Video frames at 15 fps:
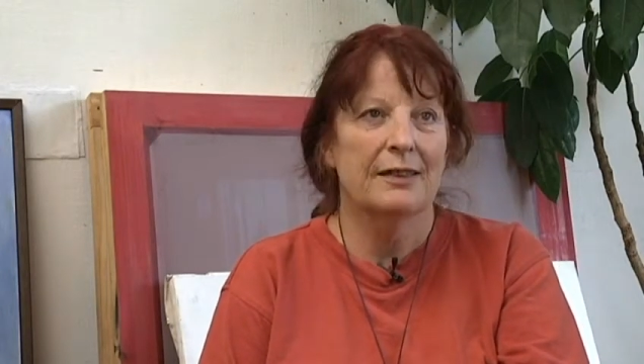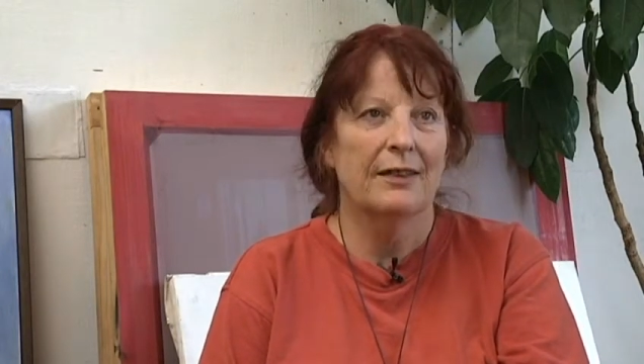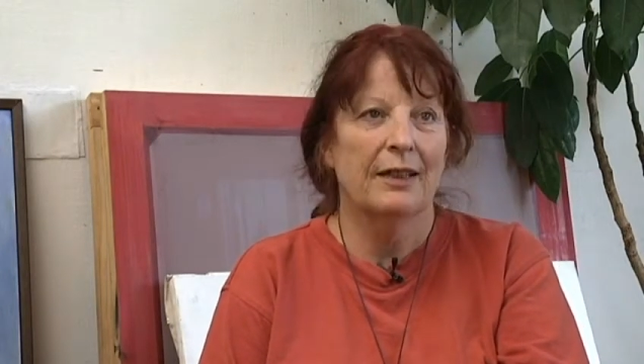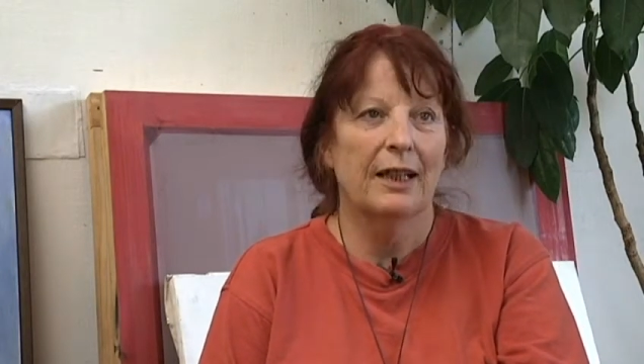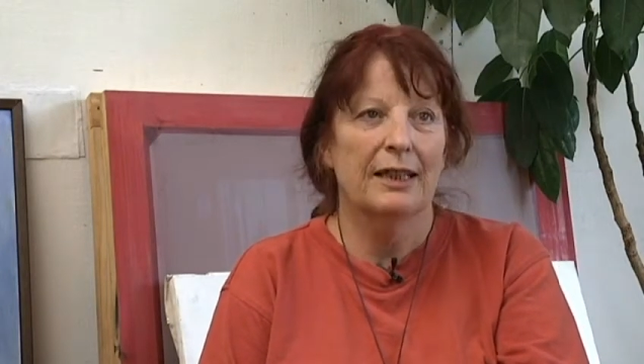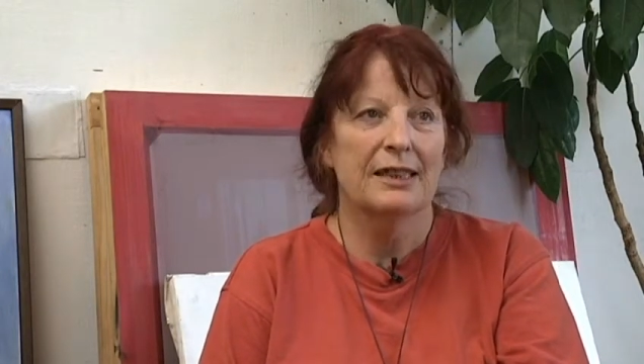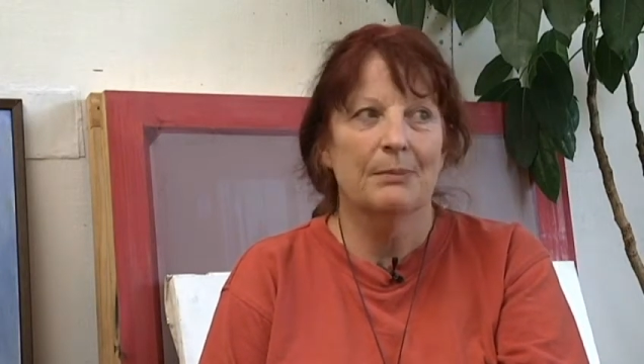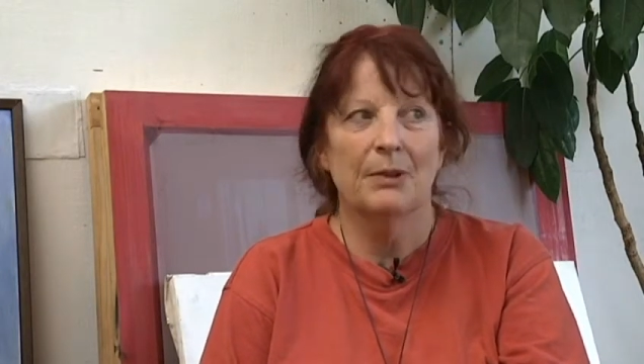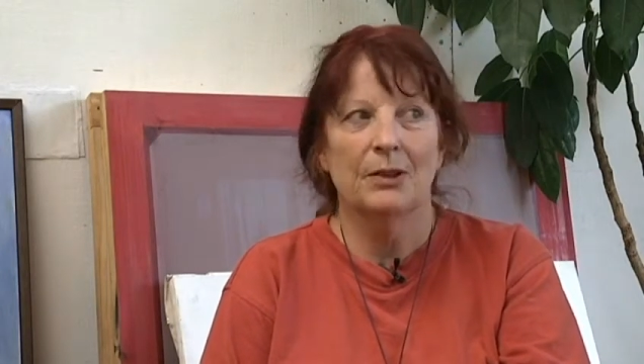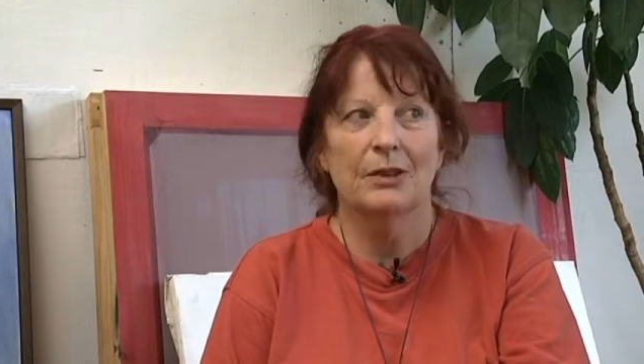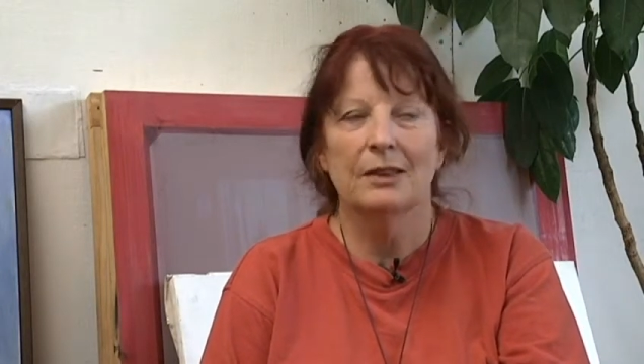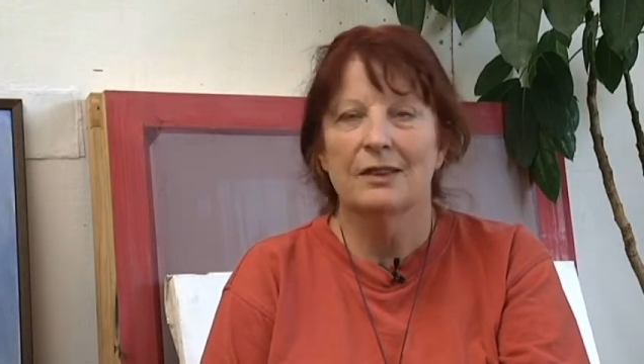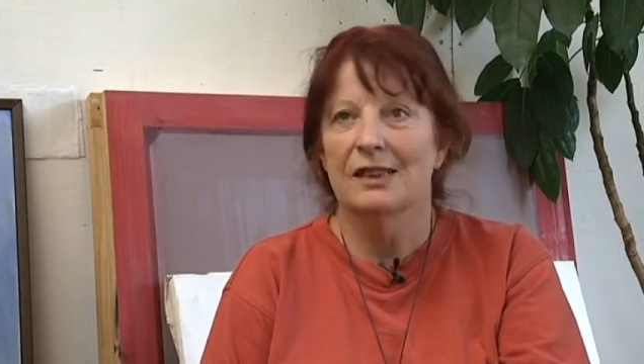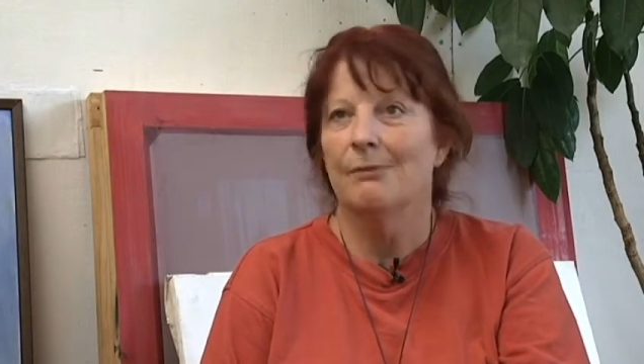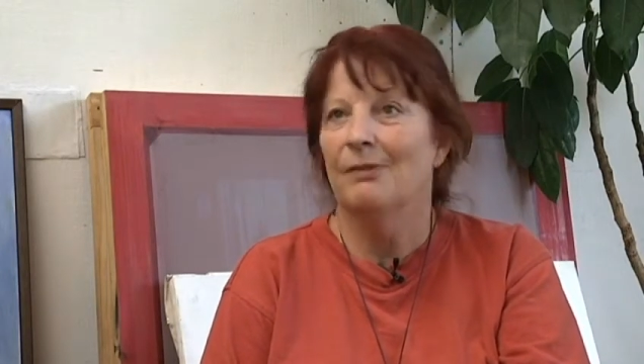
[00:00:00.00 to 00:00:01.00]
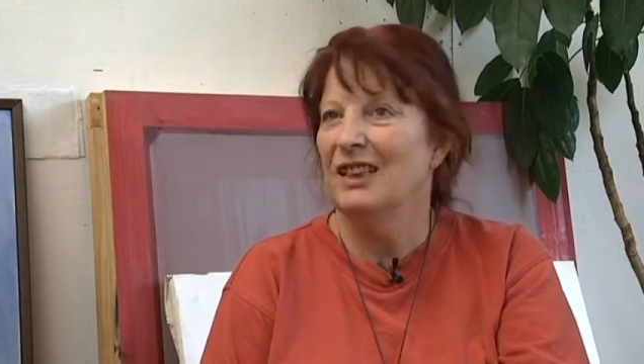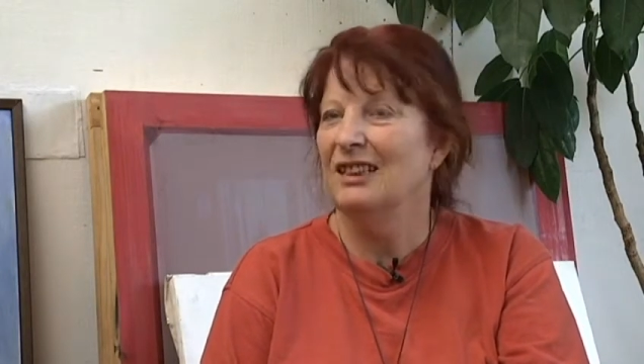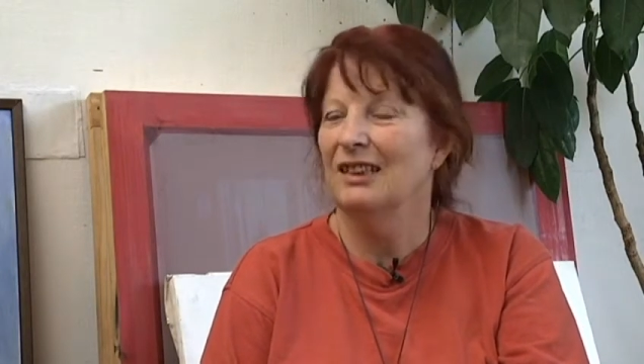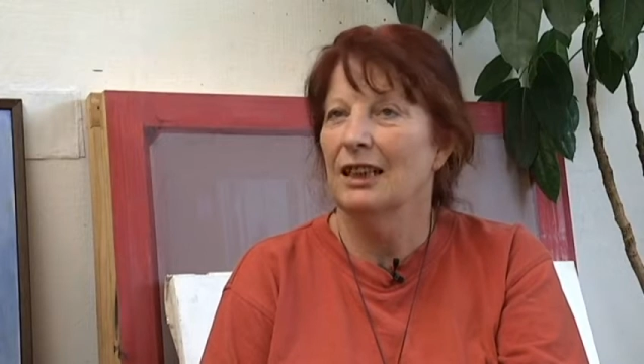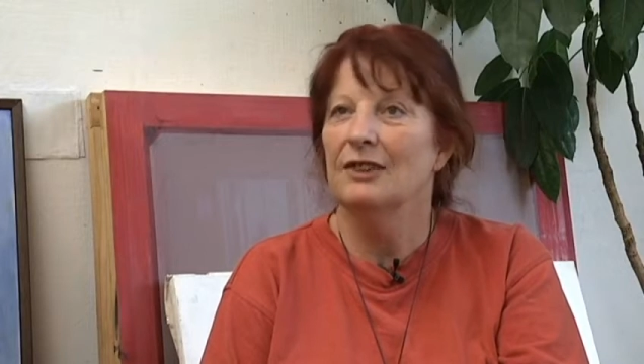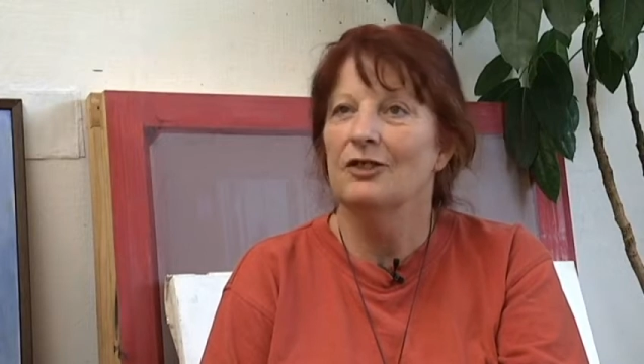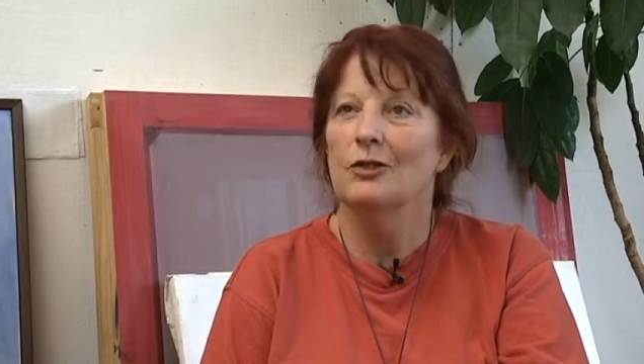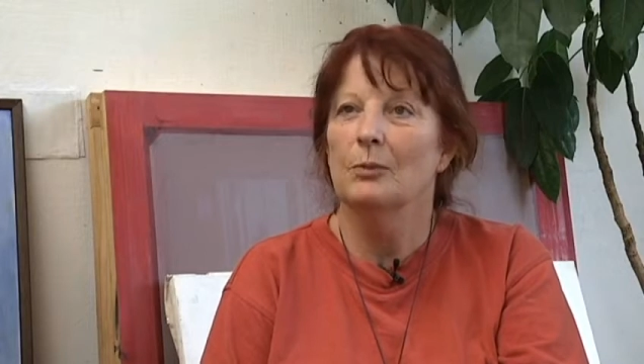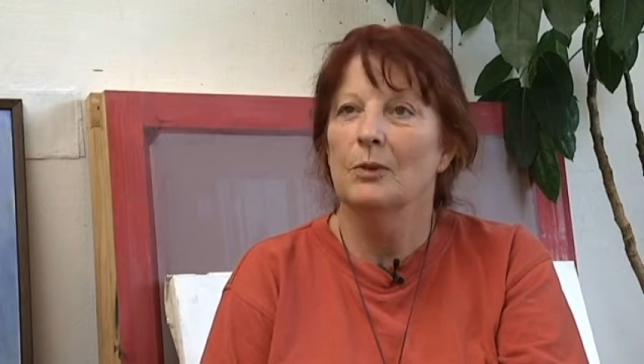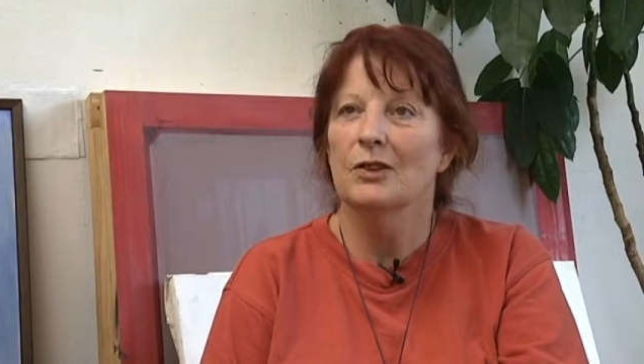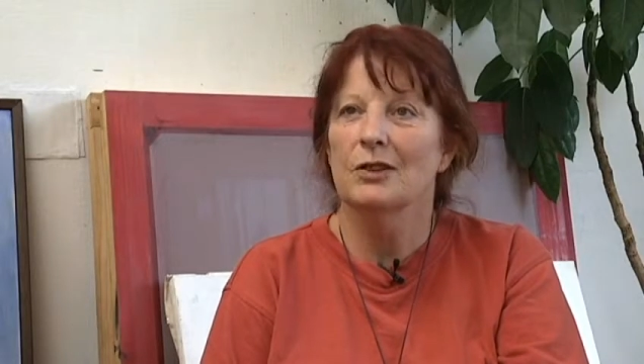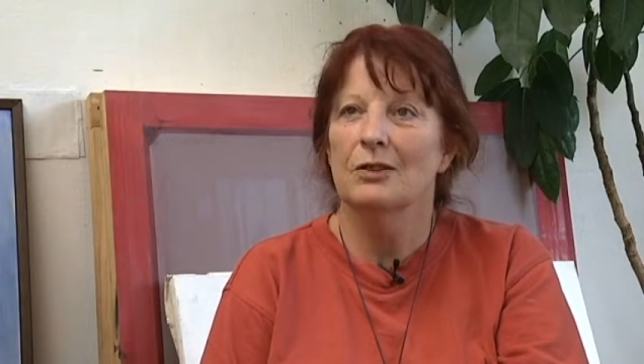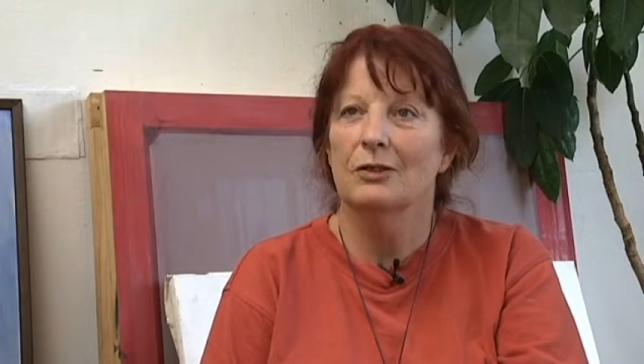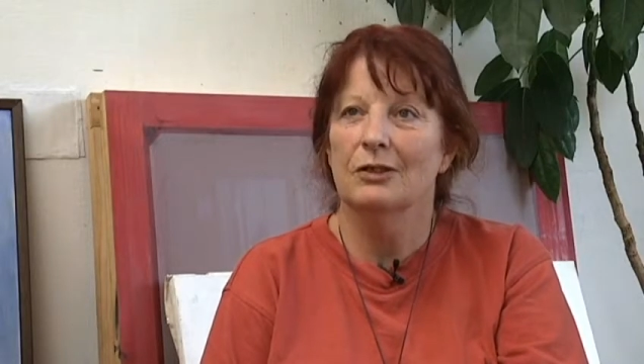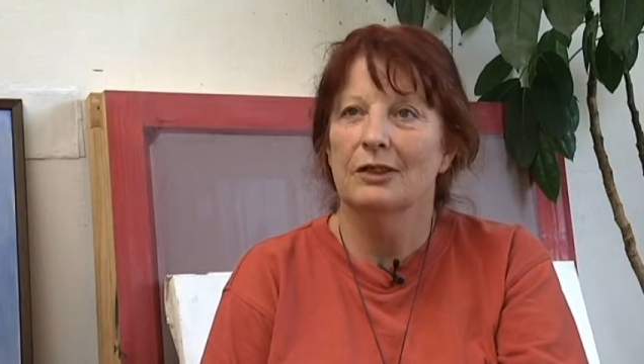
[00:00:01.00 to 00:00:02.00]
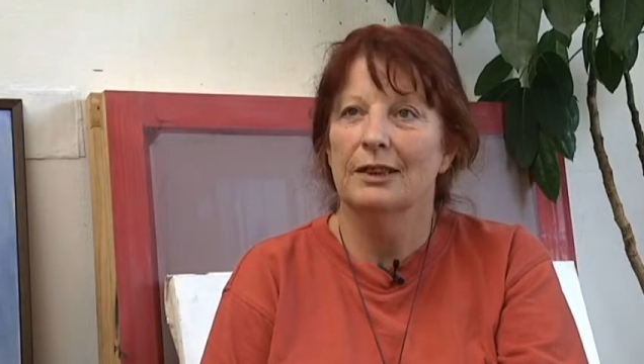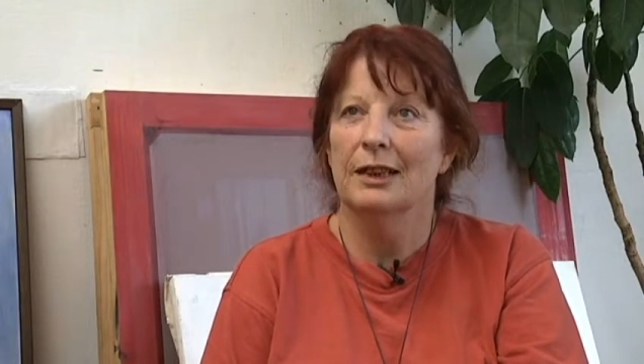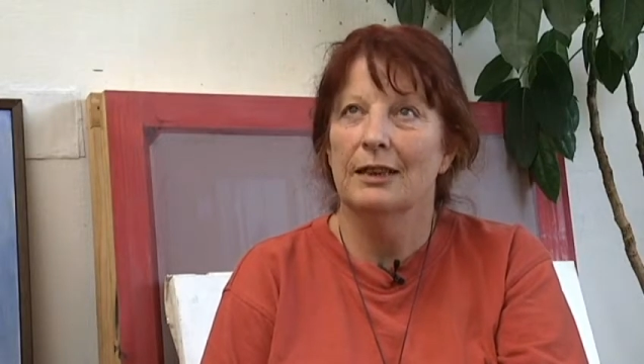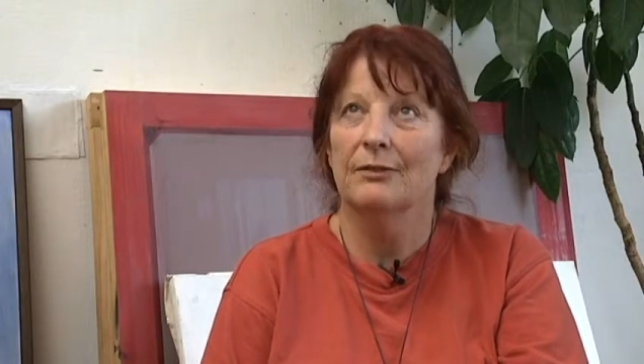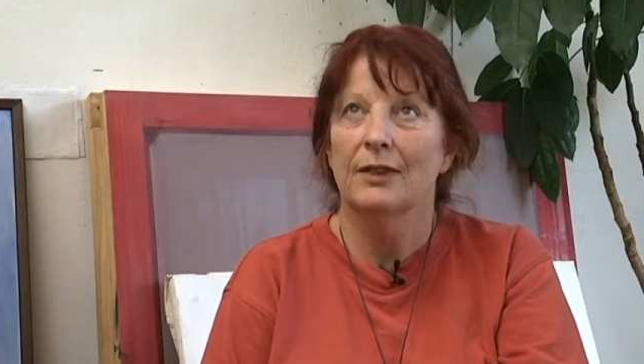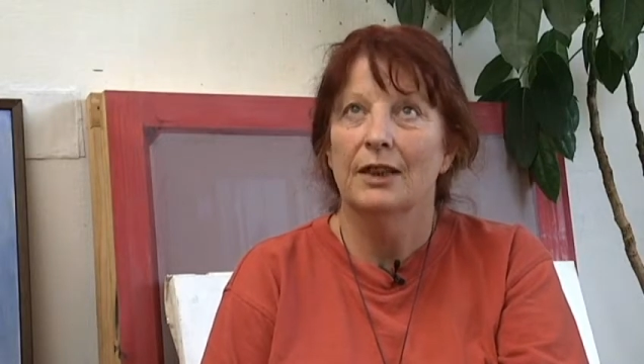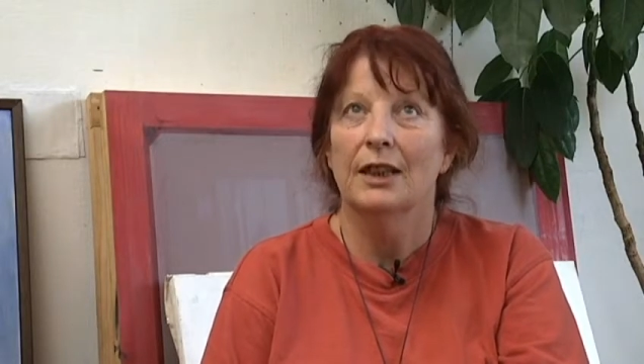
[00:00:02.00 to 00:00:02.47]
in the last building because the ventilation wasn't good enough,